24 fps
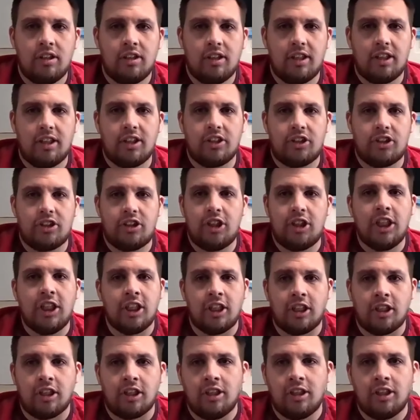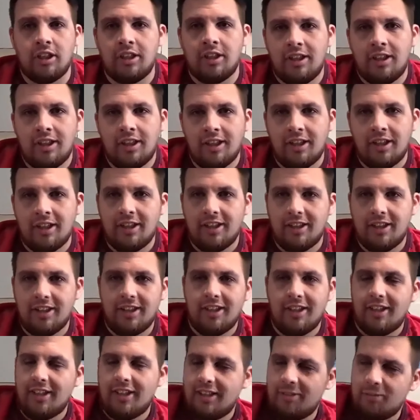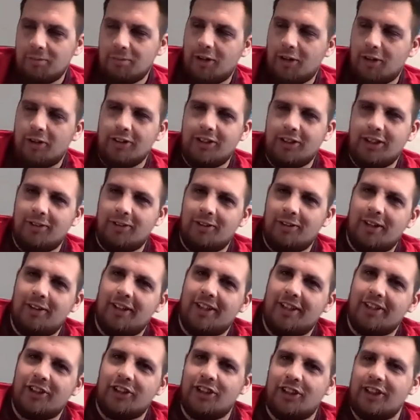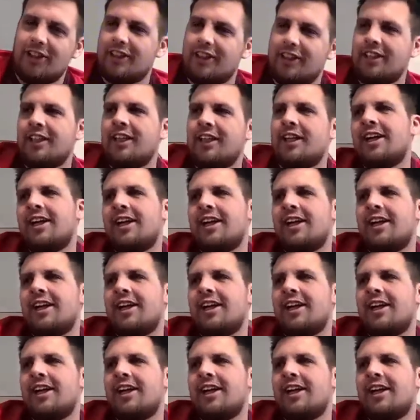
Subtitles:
That's cheating. Calling you out now, that's cheating.